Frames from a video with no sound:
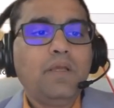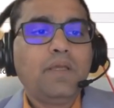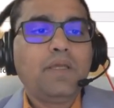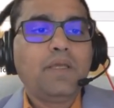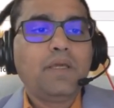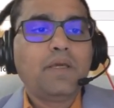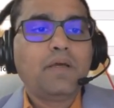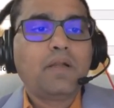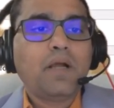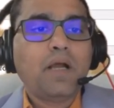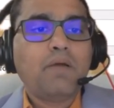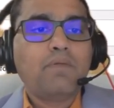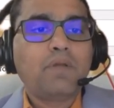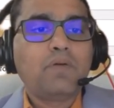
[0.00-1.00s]
Here
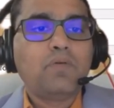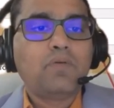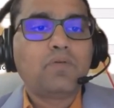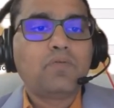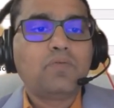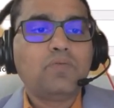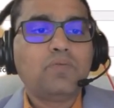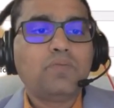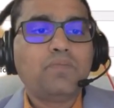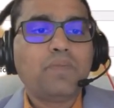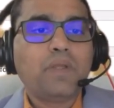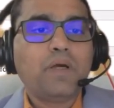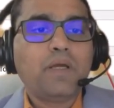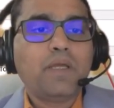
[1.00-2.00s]
I will go to
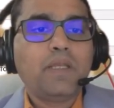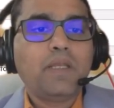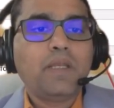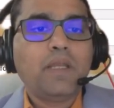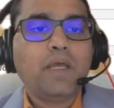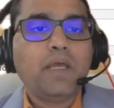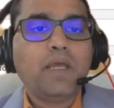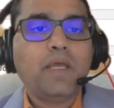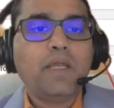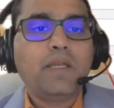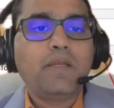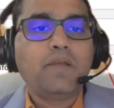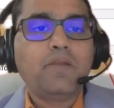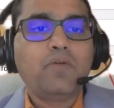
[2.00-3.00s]
plugin,
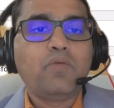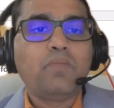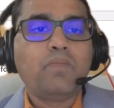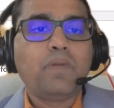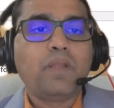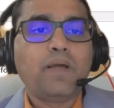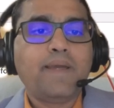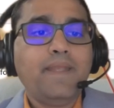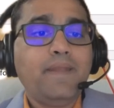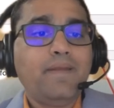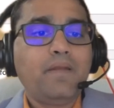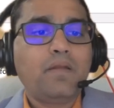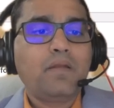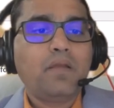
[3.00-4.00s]
add new
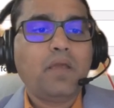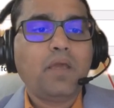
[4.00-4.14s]
plugin,